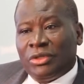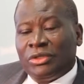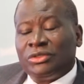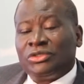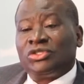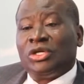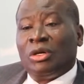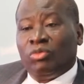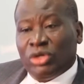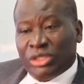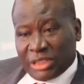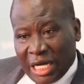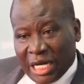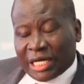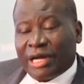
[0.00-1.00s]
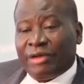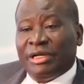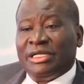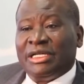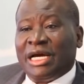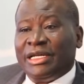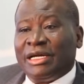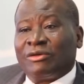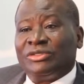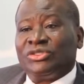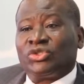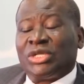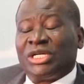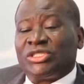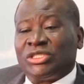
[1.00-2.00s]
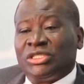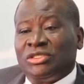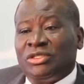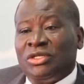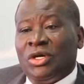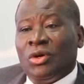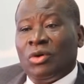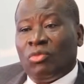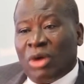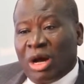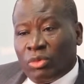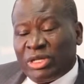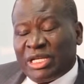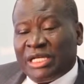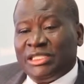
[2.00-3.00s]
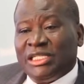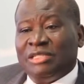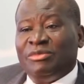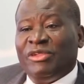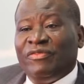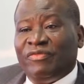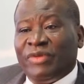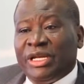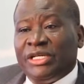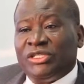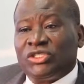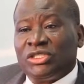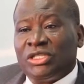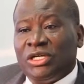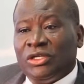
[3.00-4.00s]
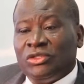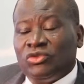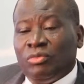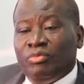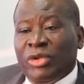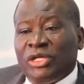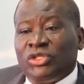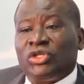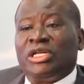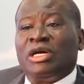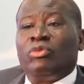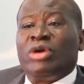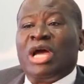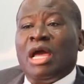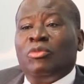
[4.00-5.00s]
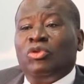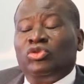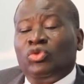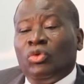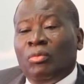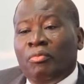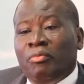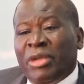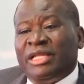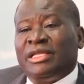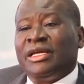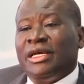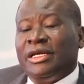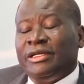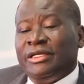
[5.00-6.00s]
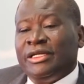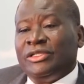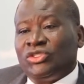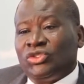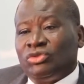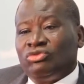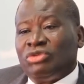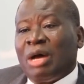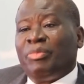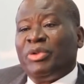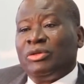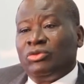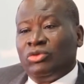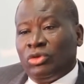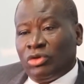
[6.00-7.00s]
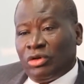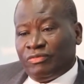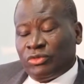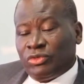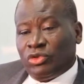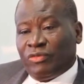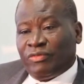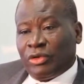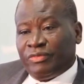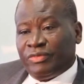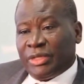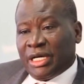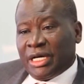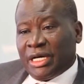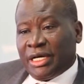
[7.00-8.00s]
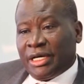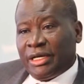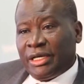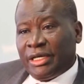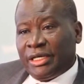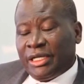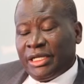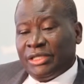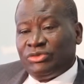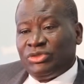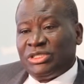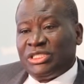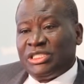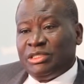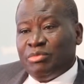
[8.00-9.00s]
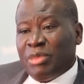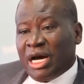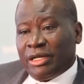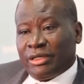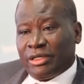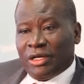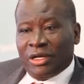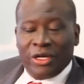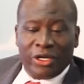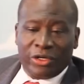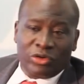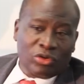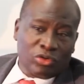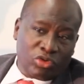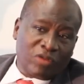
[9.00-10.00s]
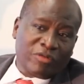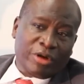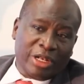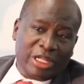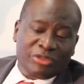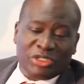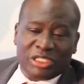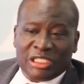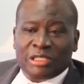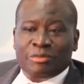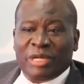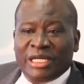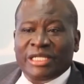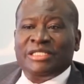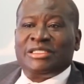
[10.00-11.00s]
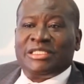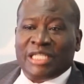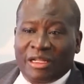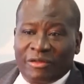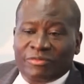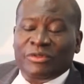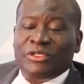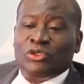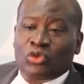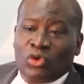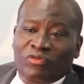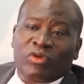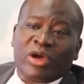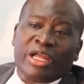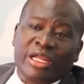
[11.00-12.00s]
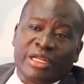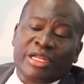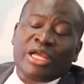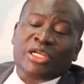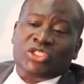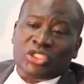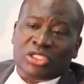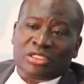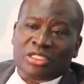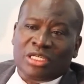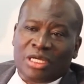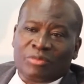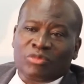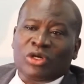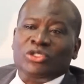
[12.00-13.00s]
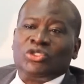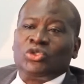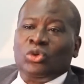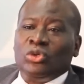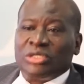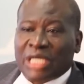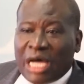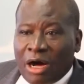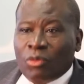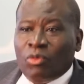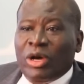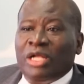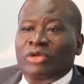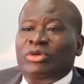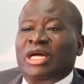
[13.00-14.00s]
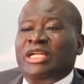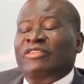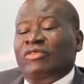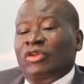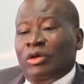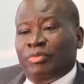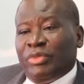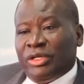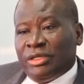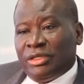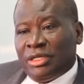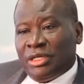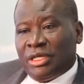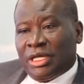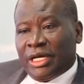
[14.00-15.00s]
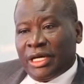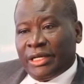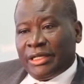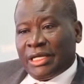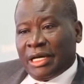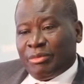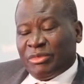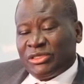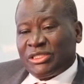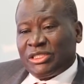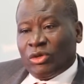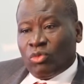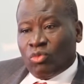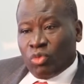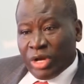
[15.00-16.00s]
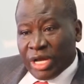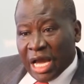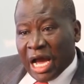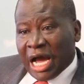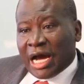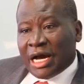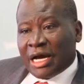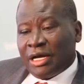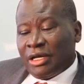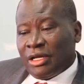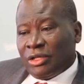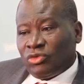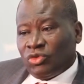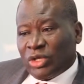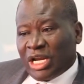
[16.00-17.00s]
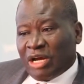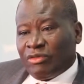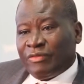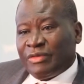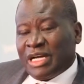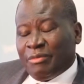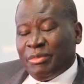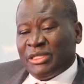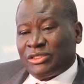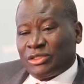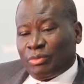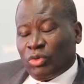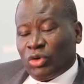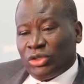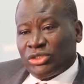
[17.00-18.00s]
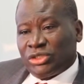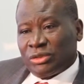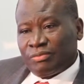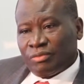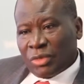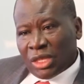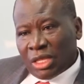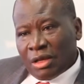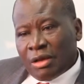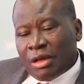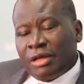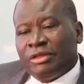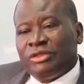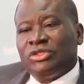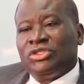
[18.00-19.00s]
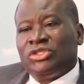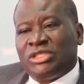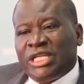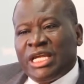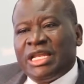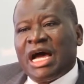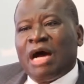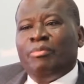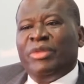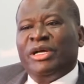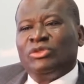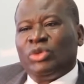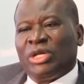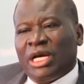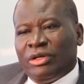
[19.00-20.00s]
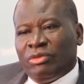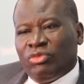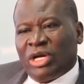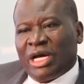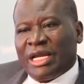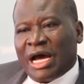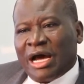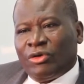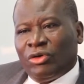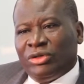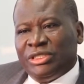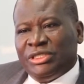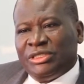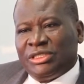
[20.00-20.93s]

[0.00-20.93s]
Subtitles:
some which are currently under construction, one which has just been finished, to make sure that we are able to meet this rapid growth of electricity demand. You know, growth of electricity demand itself is good for any nation, but it shows how well you are developing. And I must say, we are, together with government support, seeing how best we can add on these